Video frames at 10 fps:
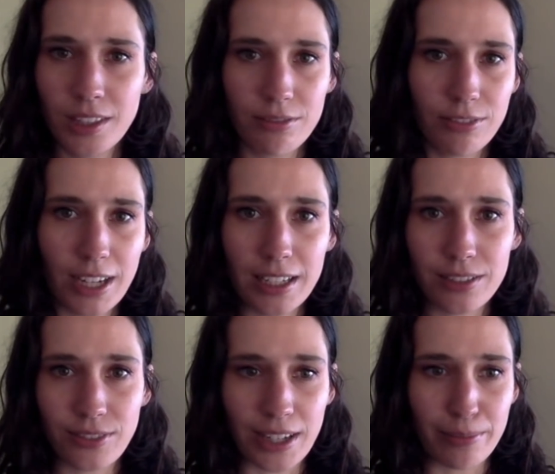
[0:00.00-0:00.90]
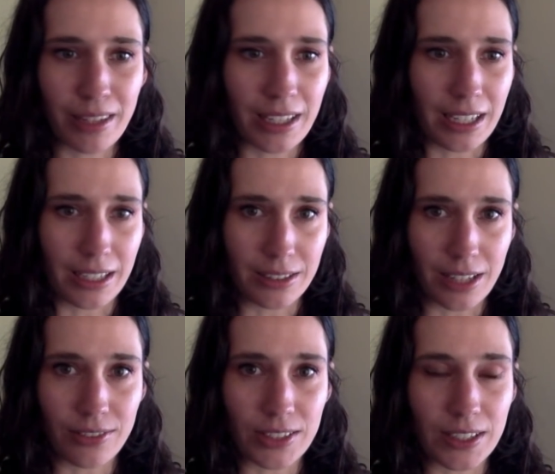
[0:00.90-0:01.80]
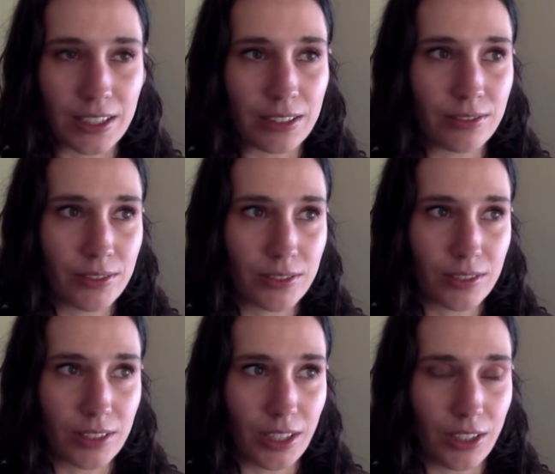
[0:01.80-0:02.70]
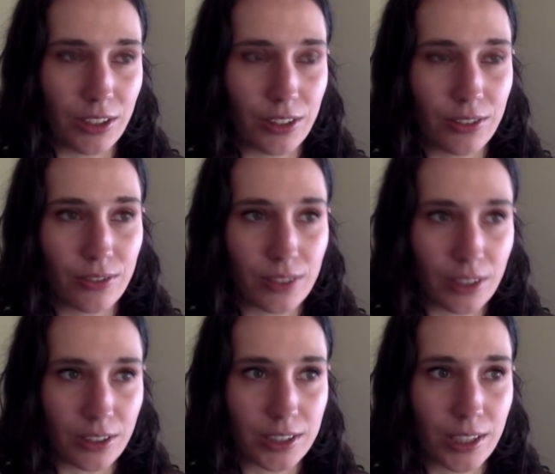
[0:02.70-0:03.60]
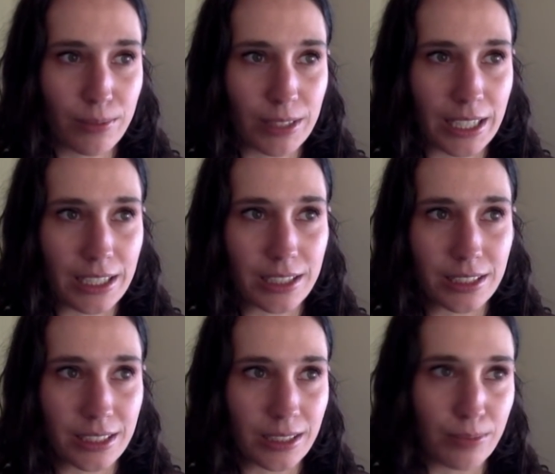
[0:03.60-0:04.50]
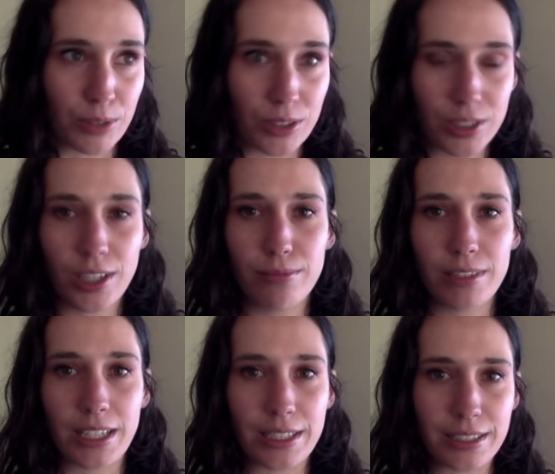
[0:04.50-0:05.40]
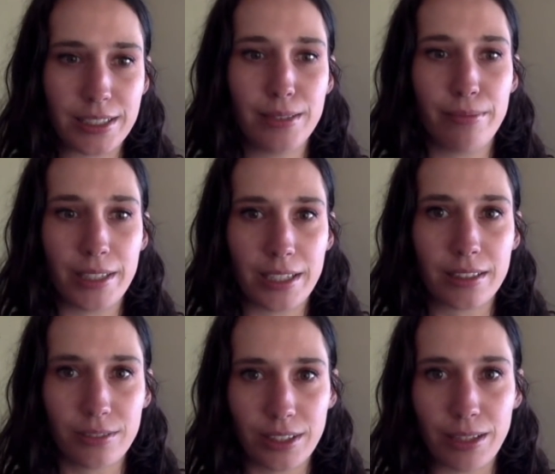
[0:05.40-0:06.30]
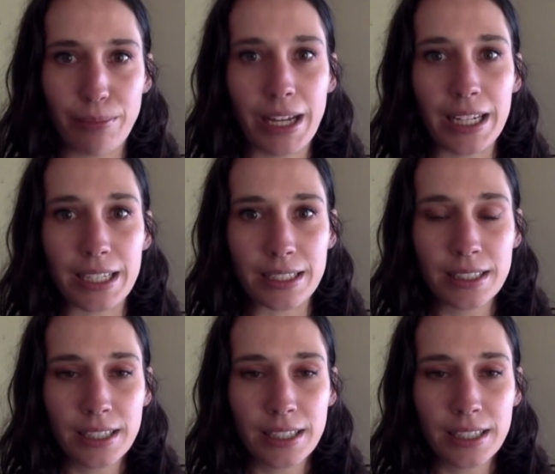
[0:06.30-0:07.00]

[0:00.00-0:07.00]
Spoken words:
friend, family, lover, you know, long-term relationship, short-term relationship, doesn't really matter.